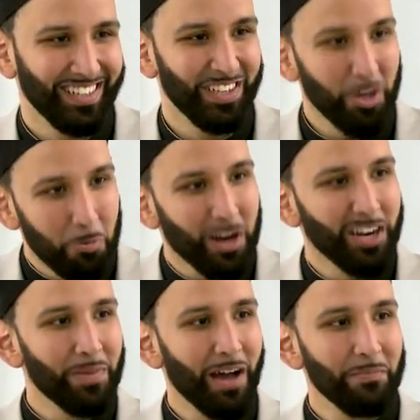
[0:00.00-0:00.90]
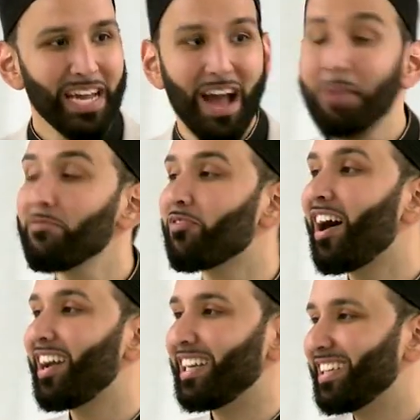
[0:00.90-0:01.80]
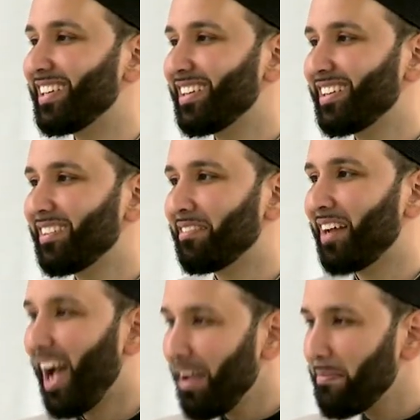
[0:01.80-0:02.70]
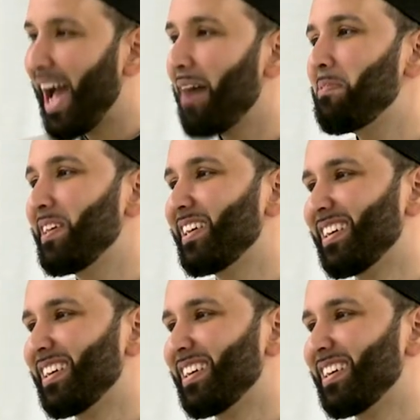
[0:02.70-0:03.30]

You're worried about me. I'm fine. I'm happy.